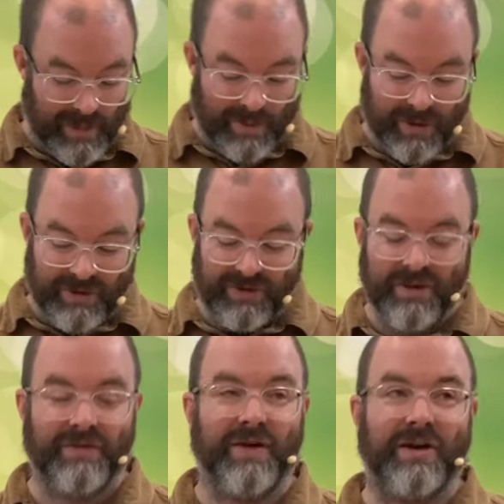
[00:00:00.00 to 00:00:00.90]
But you see,
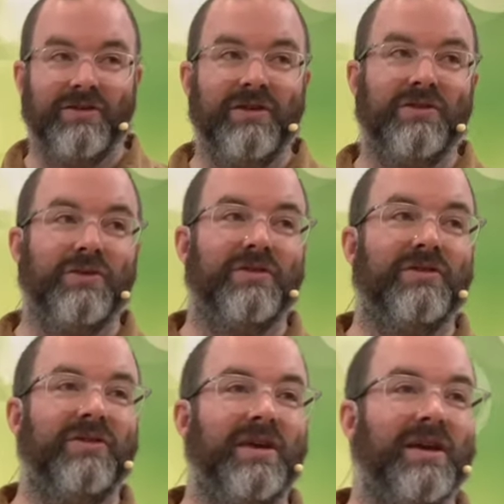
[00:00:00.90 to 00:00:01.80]
the Pharisees don't
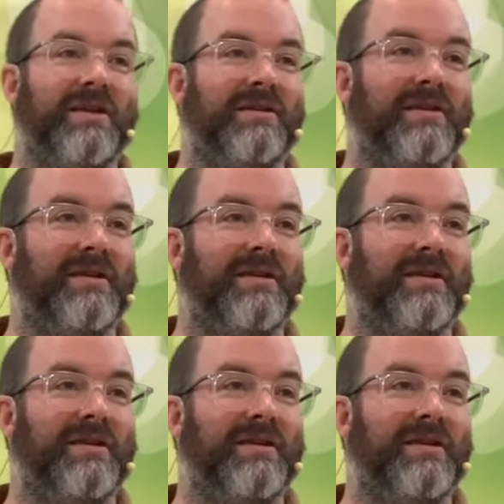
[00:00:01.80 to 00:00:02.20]
see it.